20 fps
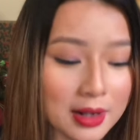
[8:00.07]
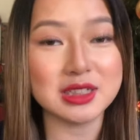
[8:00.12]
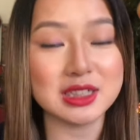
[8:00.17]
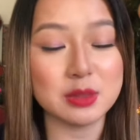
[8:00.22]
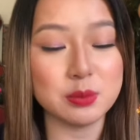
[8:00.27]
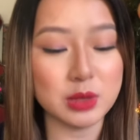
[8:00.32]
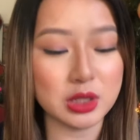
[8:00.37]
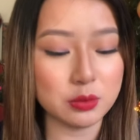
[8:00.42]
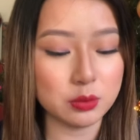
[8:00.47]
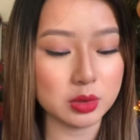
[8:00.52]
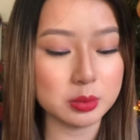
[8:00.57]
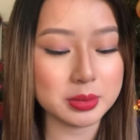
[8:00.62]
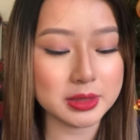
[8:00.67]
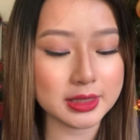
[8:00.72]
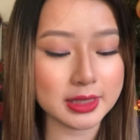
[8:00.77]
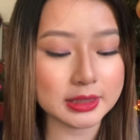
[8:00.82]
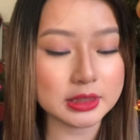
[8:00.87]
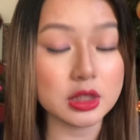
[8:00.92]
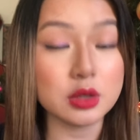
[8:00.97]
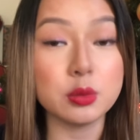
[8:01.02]
Recommend would be
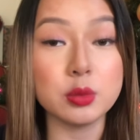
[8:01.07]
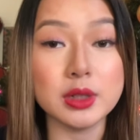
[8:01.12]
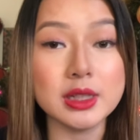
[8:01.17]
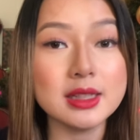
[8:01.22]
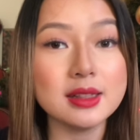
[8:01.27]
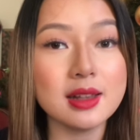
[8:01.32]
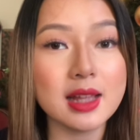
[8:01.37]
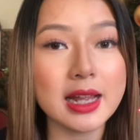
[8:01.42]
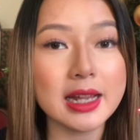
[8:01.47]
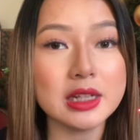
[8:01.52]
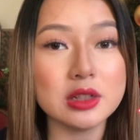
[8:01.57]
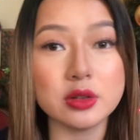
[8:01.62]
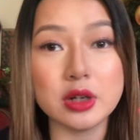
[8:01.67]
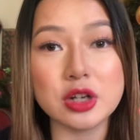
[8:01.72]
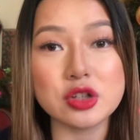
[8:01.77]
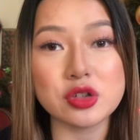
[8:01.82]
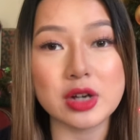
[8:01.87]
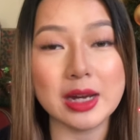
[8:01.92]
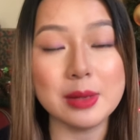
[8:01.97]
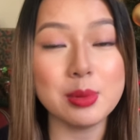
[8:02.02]
like a ring light or a
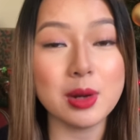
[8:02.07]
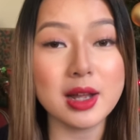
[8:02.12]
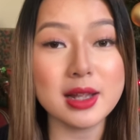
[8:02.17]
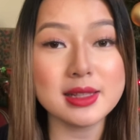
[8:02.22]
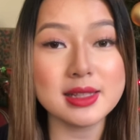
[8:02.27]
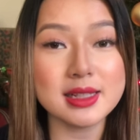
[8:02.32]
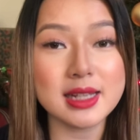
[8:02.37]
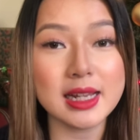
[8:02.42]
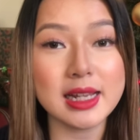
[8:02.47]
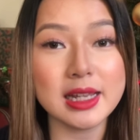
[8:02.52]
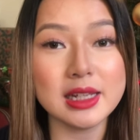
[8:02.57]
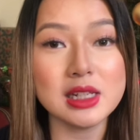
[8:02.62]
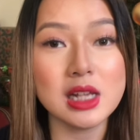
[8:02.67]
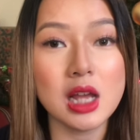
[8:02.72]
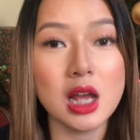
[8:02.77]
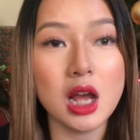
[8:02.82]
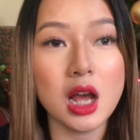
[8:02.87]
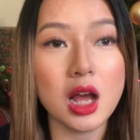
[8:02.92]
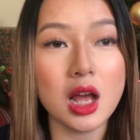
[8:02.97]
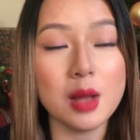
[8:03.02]
tripod stand.
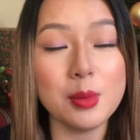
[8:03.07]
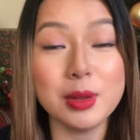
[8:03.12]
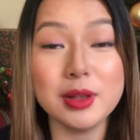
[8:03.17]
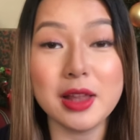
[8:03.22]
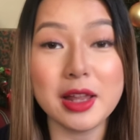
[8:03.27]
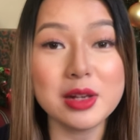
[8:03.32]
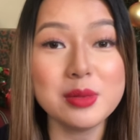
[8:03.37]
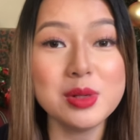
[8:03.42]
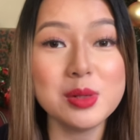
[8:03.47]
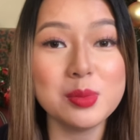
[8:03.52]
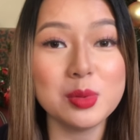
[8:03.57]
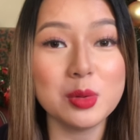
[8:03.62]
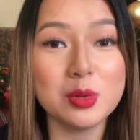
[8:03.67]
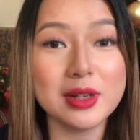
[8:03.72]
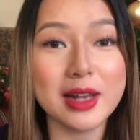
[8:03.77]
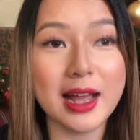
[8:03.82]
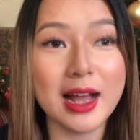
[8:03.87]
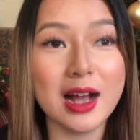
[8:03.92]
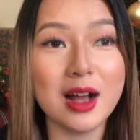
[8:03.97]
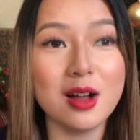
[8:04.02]
Um, a lot of people
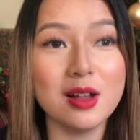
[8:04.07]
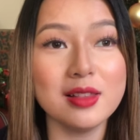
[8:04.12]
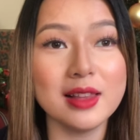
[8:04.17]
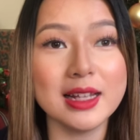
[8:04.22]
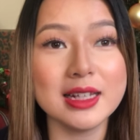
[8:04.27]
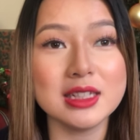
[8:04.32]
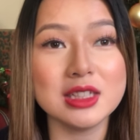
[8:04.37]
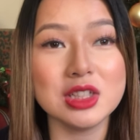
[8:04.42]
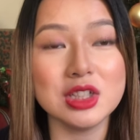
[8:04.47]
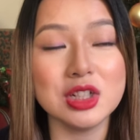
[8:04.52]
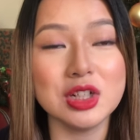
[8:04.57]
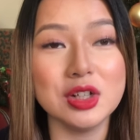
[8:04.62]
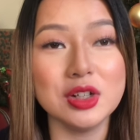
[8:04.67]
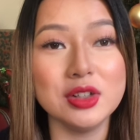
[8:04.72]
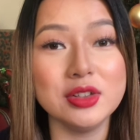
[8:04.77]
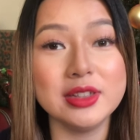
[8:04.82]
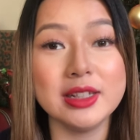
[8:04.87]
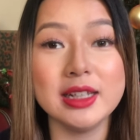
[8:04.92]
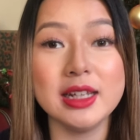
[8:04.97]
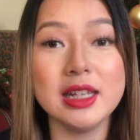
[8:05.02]
now, like, you
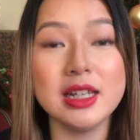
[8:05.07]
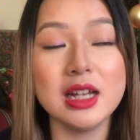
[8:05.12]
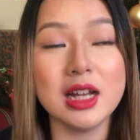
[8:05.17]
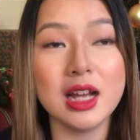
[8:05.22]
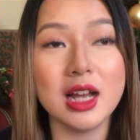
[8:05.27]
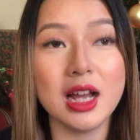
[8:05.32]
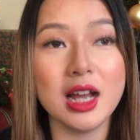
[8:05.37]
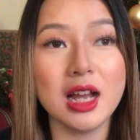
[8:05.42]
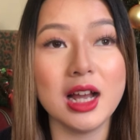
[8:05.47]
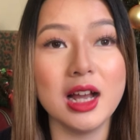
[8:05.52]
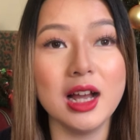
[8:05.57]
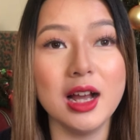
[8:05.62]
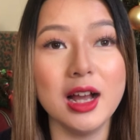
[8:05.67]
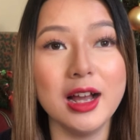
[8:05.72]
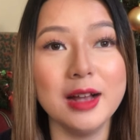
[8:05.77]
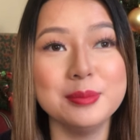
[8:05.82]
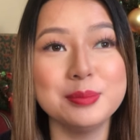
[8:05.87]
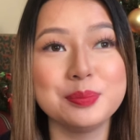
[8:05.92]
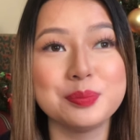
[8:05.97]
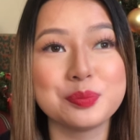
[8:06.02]
know, they
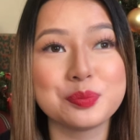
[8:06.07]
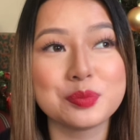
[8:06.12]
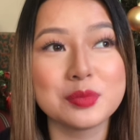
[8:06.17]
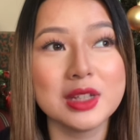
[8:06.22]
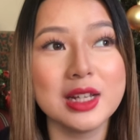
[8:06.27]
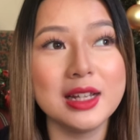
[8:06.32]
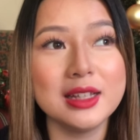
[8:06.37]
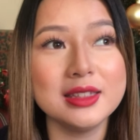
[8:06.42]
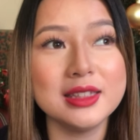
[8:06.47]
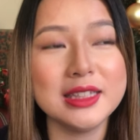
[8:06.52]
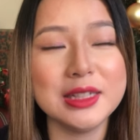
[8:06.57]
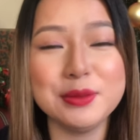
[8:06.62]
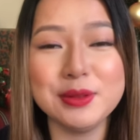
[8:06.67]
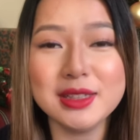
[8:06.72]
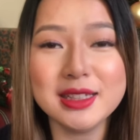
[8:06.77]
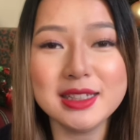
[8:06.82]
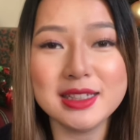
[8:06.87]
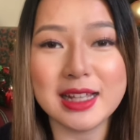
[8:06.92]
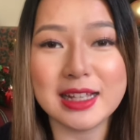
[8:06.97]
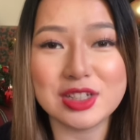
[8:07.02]
um, they
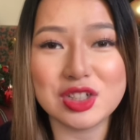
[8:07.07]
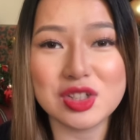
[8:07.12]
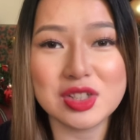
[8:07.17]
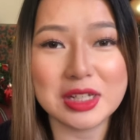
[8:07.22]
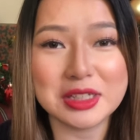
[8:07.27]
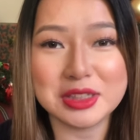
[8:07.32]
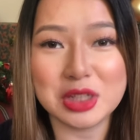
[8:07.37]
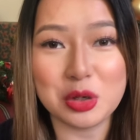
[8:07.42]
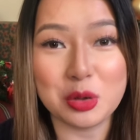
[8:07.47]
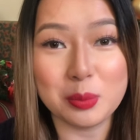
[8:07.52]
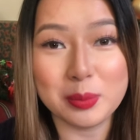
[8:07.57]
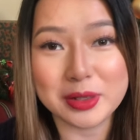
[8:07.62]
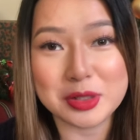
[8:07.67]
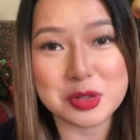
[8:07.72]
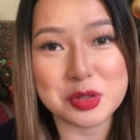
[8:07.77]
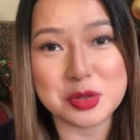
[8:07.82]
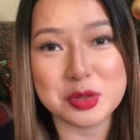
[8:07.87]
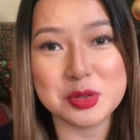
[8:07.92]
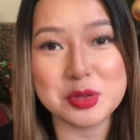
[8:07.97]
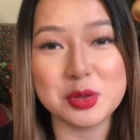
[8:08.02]
really like just take their own
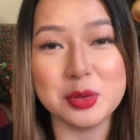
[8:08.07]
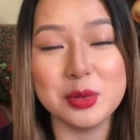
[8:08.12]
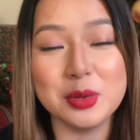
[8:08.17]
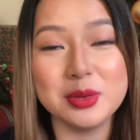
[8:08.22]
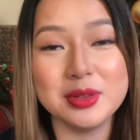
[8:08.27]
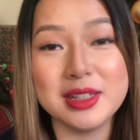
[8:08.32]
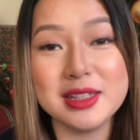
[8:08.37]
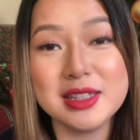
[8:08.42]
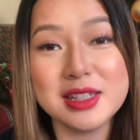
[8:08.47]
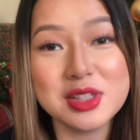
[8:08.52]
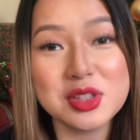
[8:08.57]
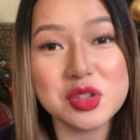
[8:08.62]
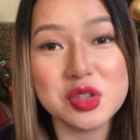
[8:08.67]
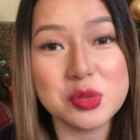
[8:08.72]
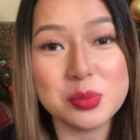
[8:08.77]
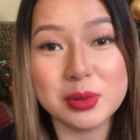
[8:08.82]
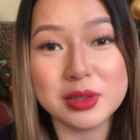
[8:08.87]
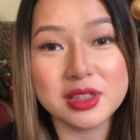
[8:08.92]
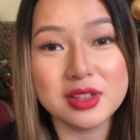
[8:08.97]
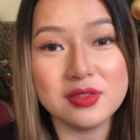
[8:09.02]
pictures, so this is
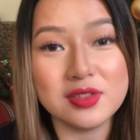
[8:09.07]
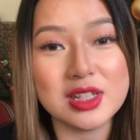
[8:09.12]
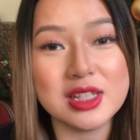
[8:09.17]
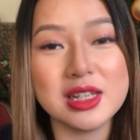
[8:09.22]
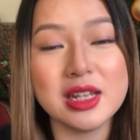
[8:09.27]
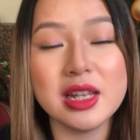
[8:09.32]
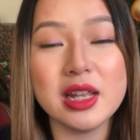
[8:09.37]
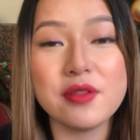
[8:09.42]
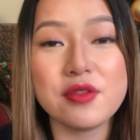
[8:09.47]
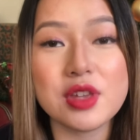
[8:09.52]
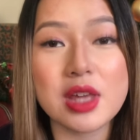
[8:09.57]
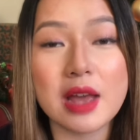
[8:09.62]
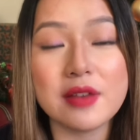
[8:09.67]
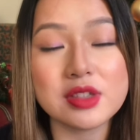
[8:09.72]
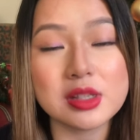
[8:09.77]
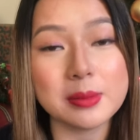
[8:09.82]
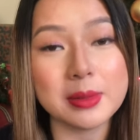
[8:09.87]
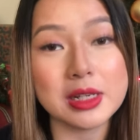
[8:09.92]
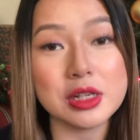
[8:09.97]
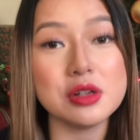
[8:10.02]
super convenient if you have
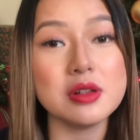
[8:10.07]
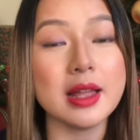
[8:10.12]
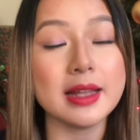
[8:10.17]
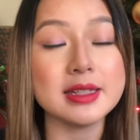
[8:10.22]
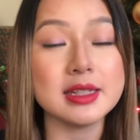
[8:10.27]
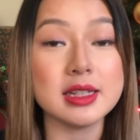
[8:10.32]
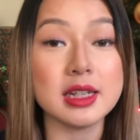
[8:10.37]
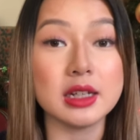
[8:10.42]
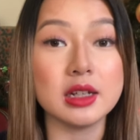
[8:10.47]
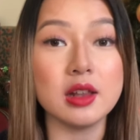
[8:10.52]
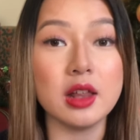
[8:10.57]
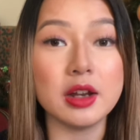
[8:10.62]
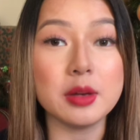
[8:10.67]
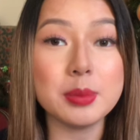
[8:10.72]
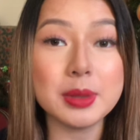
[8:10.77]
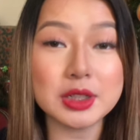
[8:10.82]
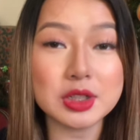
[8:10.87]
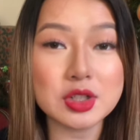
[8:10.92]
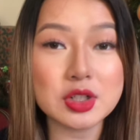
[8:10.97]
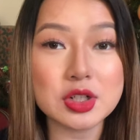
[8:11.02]
somebody who likes to take a lot of
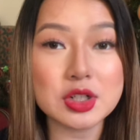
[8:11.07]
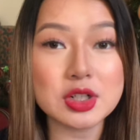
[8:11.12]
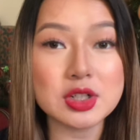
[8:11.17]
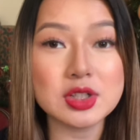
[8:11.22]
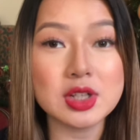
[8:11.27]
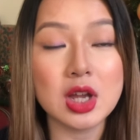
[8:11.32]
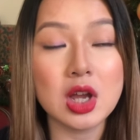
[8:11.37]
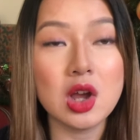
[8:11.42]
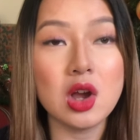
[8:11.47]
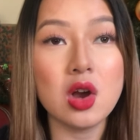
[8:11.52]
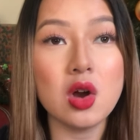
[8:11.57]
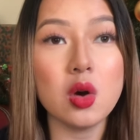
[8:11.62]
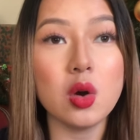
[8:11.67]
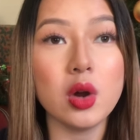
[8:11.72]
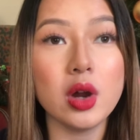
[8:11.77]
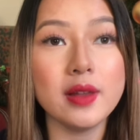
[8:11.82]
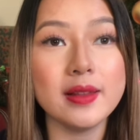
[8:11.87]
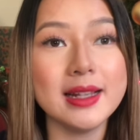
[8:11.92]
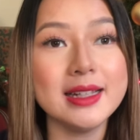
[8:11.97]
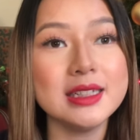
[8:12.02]
pictures,
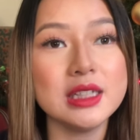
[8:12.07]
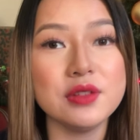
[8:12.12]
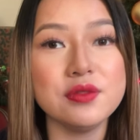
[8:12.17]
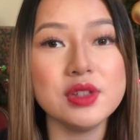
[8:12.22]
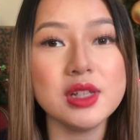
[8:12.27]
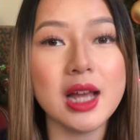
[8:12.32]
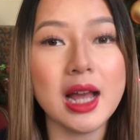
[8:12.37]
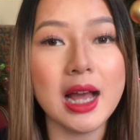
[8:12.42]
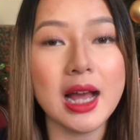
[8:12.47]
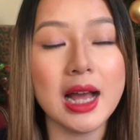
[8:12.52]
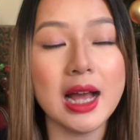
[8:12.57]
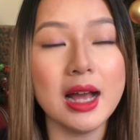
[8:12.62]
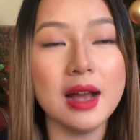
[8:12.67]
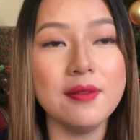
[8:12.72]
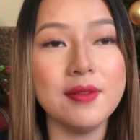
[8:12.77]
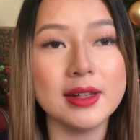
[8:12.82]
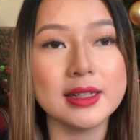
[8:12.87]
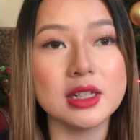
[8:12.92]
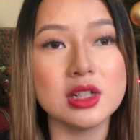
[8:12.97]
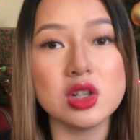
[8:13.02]
or like if you
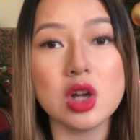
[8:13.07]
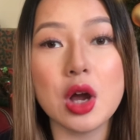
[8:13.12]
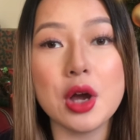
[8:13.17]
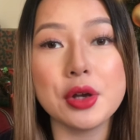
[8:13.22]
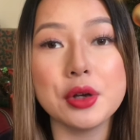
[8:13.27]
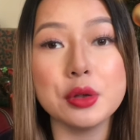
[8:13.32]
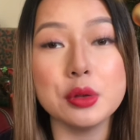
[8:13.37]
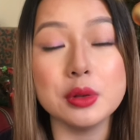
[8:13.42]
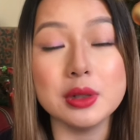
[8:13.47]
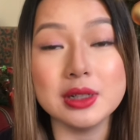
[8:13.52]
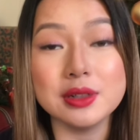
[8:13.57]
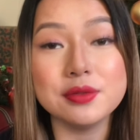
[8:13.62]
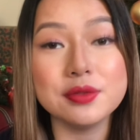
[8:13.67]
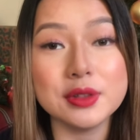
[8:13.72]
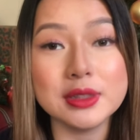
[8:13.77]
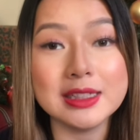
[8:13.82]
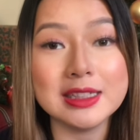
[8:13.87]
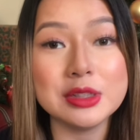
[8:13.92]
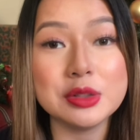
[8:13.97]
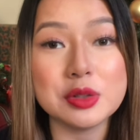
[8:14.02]
have like a daughter or a
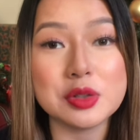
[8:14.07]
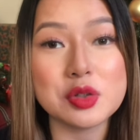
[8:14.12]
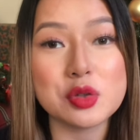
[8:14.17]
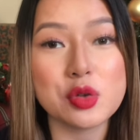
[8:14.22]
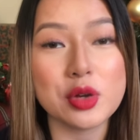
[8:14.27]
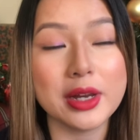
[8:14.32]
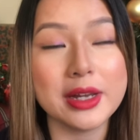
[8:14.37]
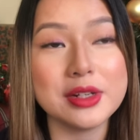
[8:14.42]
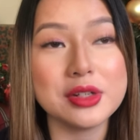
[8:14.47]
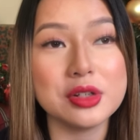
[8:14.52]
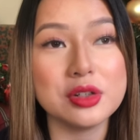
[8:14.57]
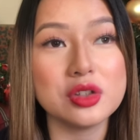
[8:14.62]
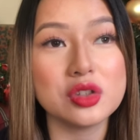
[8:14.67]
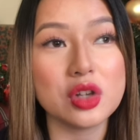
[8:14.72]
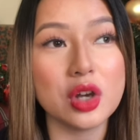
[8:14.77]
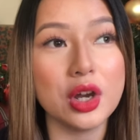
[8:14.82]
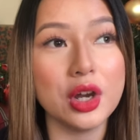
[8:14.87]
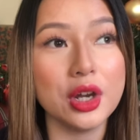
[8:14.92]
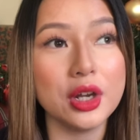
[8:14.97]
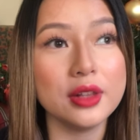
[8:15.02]
friend who's trying to
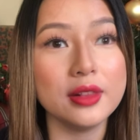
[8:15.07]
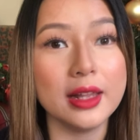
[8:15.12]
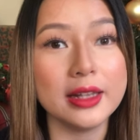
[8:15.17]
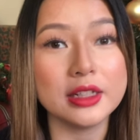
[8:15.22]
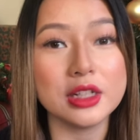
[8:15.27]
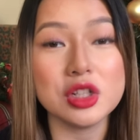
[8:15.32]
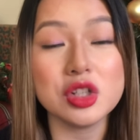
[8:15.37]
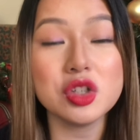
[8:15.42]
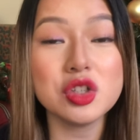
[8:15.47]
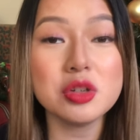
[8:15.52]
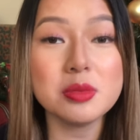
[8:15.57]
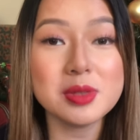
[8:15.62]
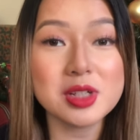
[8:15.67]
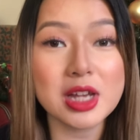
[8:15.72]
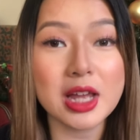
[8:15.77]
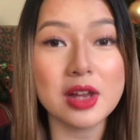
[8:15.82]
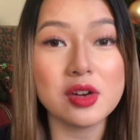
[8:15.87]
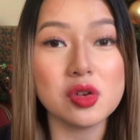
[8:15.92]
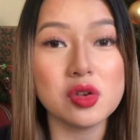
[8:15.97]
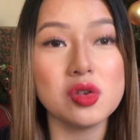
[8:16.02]
start like a YouTube
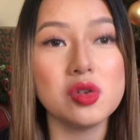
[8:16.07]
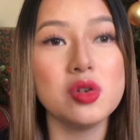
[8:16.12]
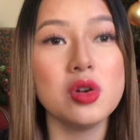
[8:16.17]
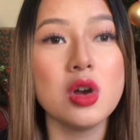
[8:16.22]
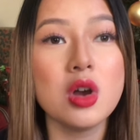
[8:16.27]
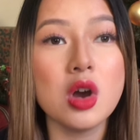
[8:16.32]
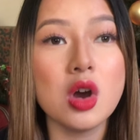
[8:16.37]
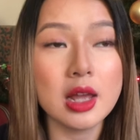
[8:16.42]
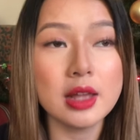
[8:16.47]
channel.